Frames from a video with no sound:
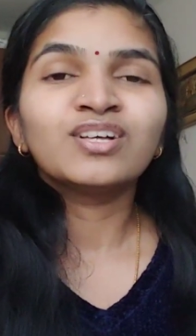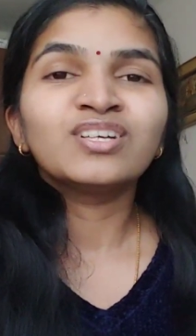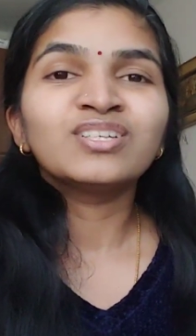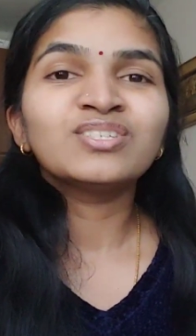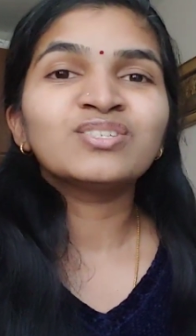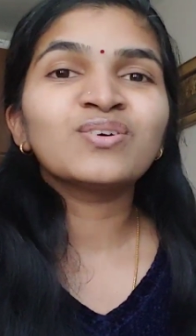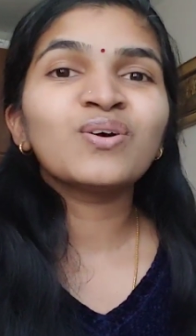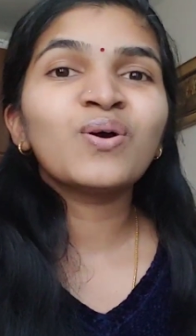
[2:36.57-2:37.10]

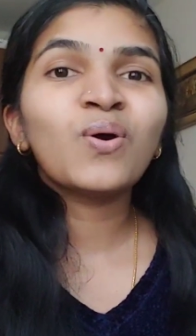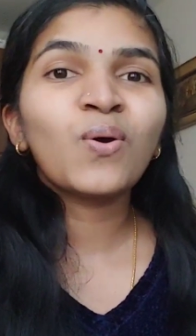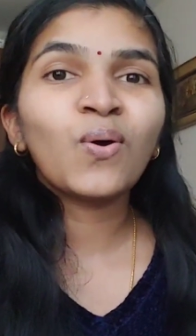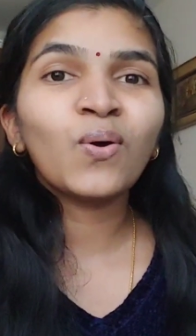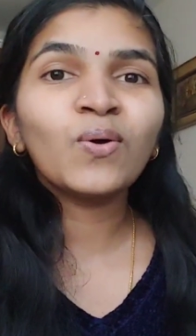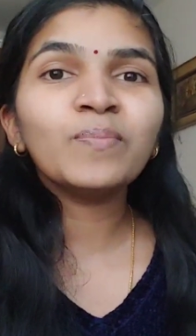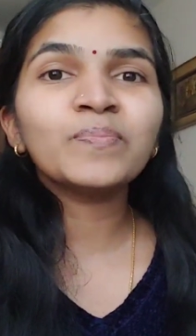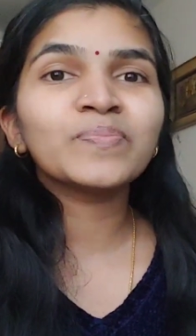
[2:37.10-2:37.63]
So
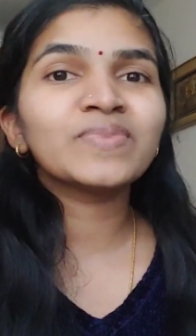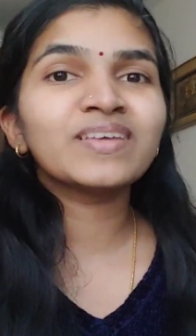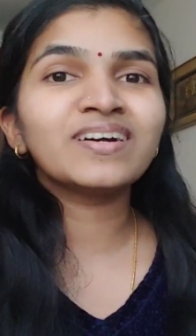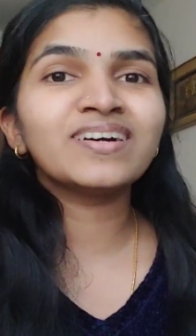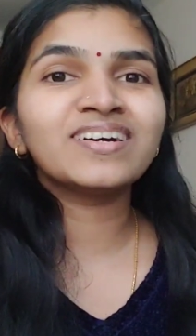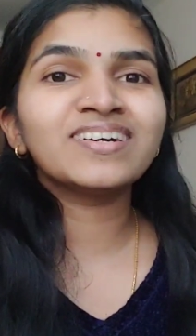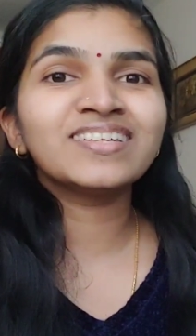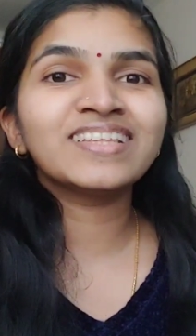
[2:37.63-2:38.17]
hope
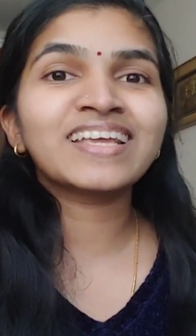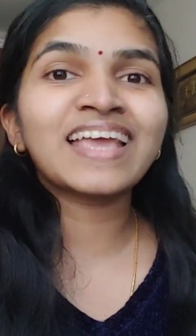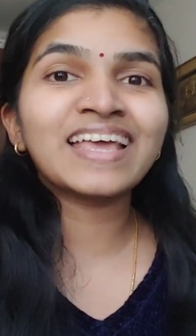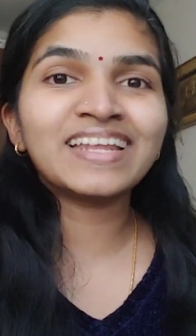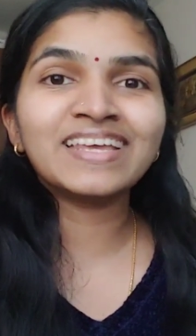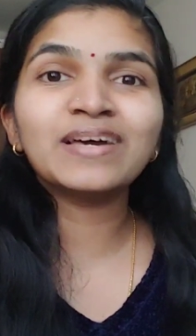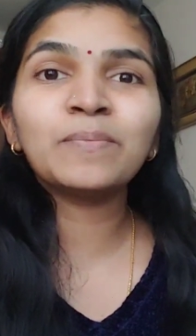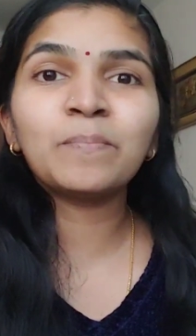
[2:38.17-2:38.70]
the
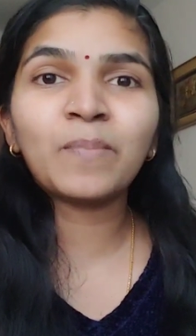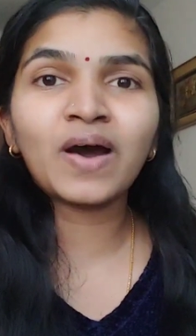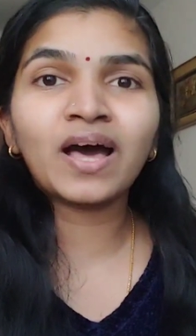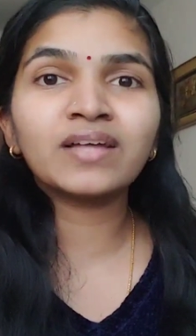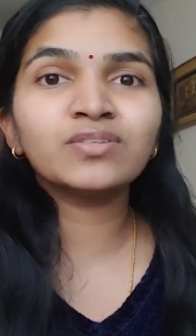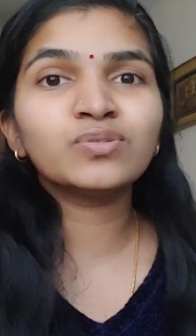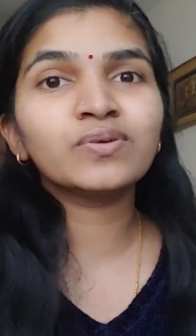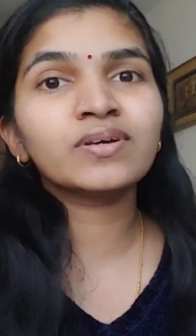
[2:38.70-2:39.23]
career
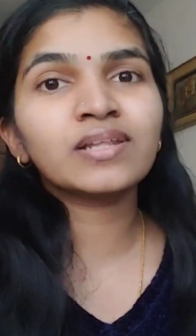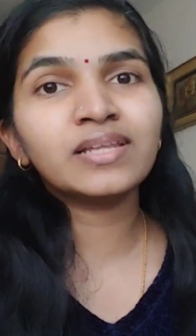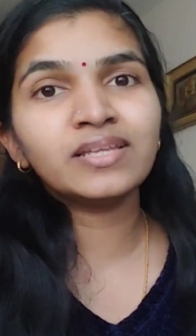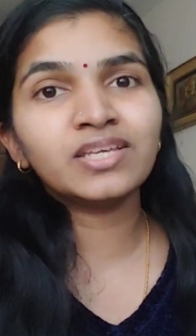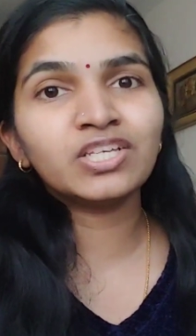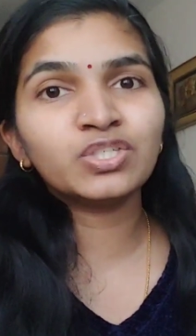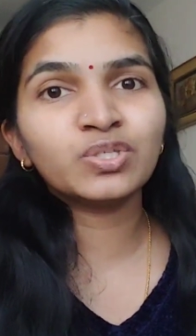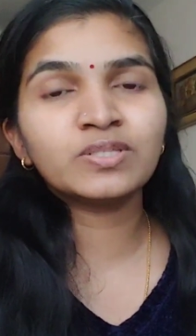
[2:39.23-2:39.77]
path to a
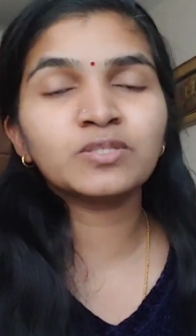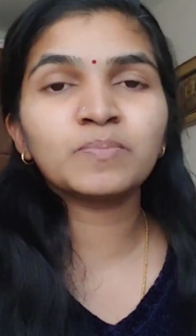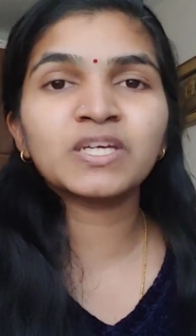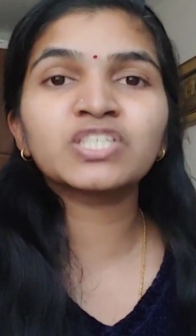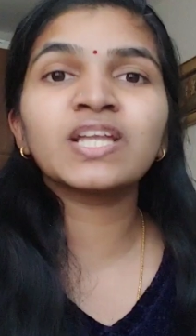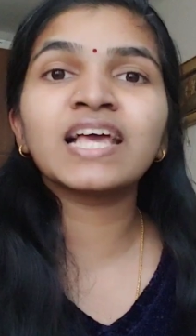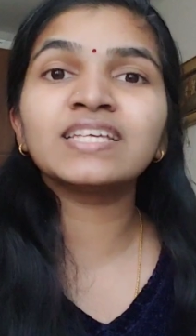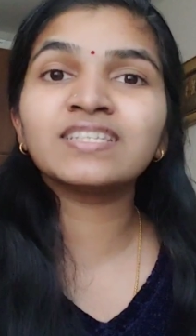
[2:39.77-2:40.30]
clinician,
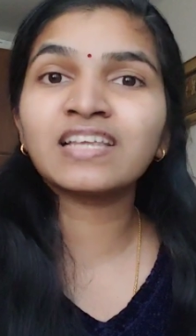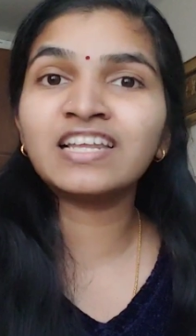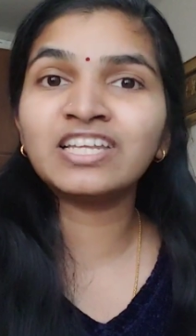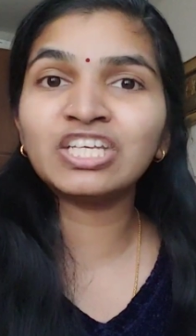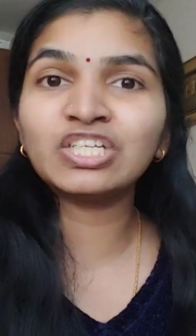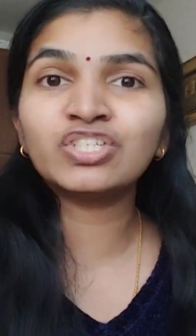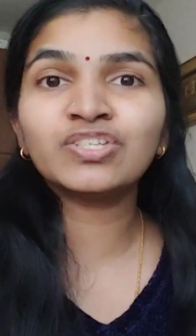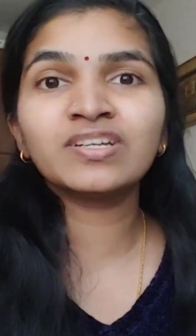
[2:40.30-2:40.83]
specialized
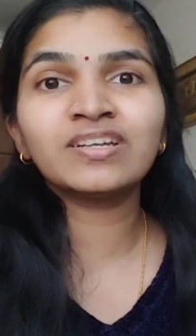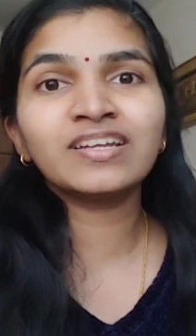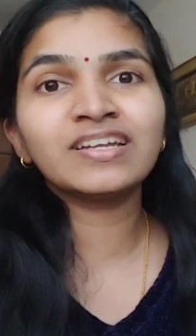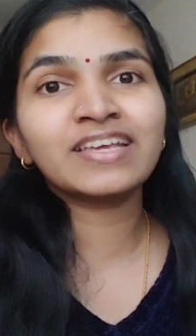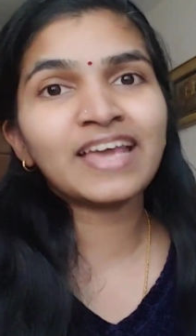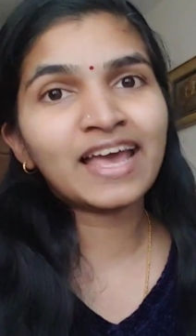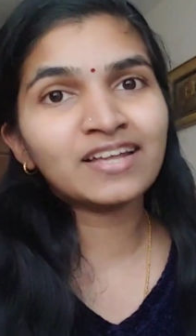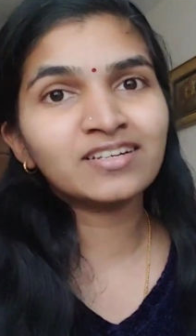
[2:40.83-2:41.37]
clinician in
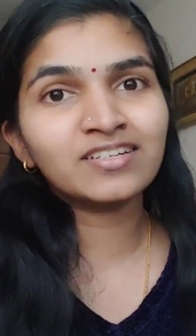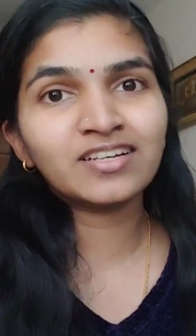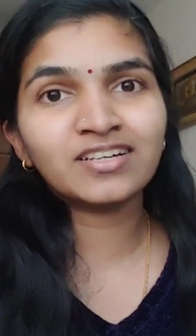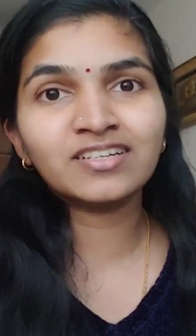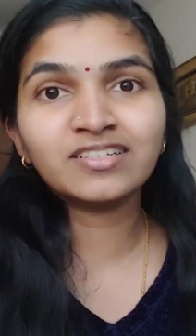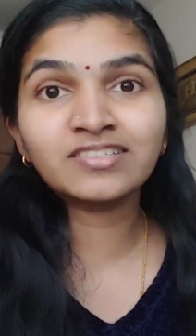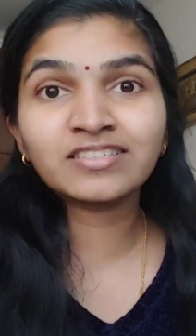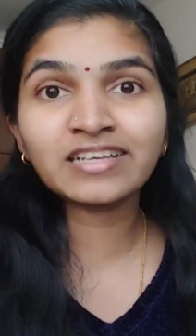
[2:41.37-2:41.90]
Canada
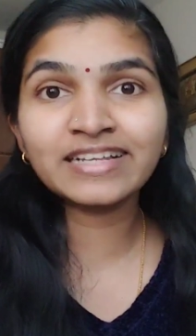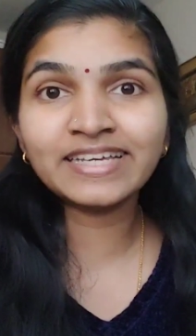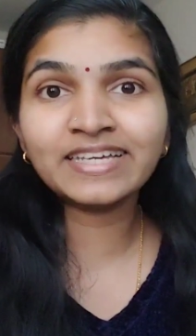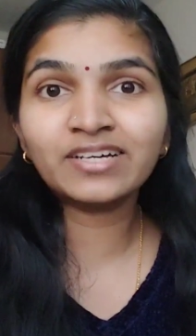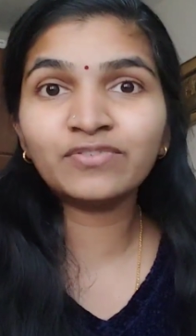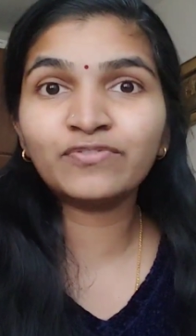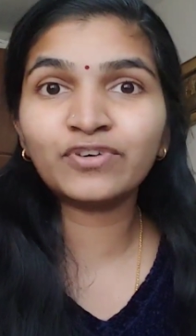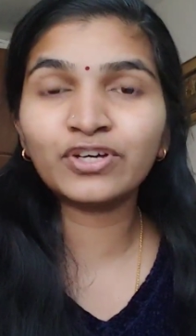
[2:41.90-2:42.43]
is
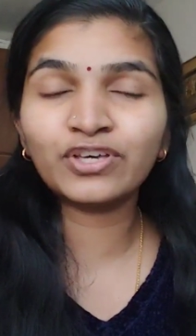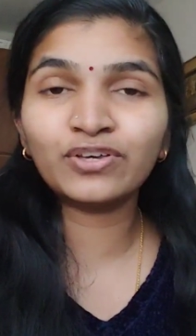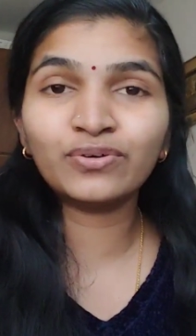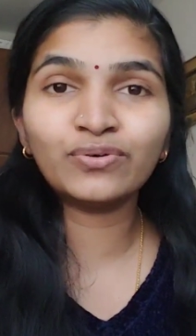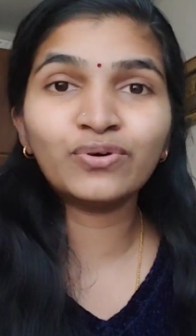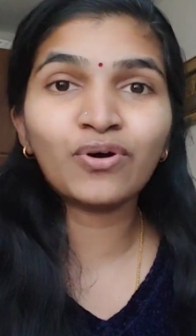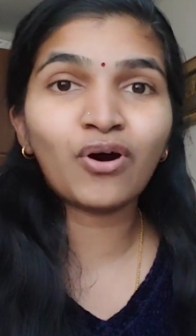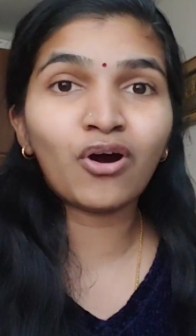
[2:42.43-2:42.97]
clear for
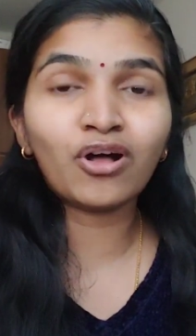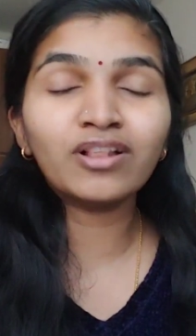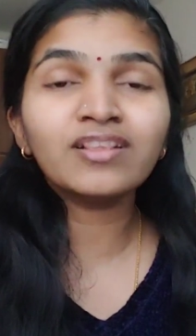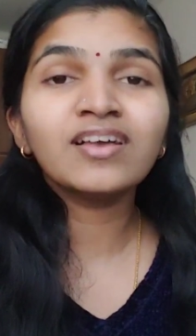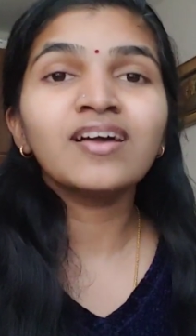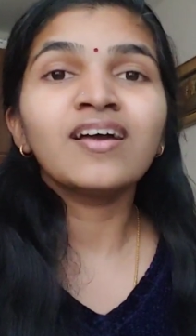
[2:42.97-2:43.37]
you all.